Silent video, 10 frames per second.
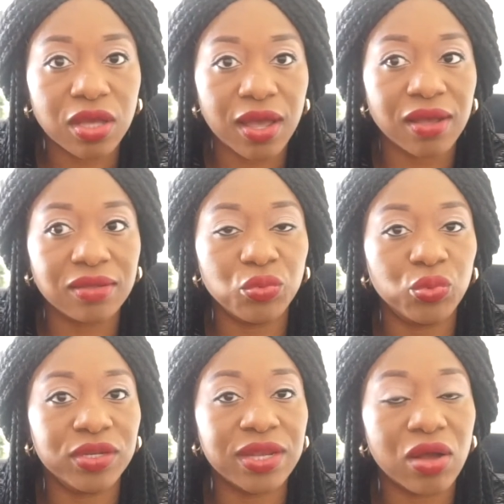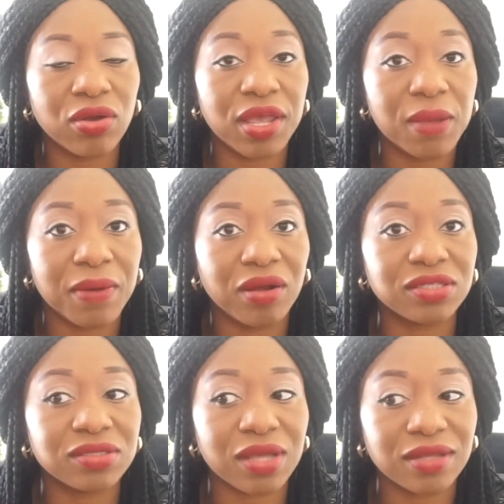and we now came
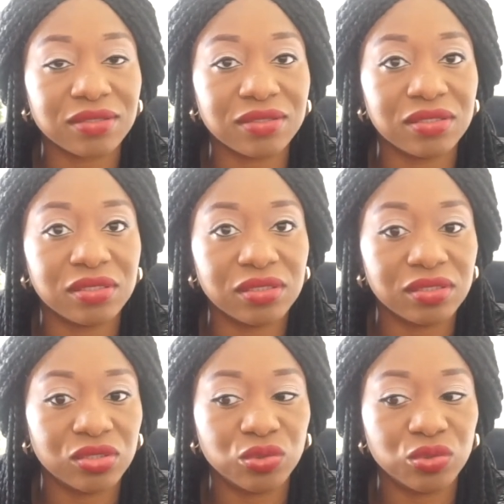out, sat in.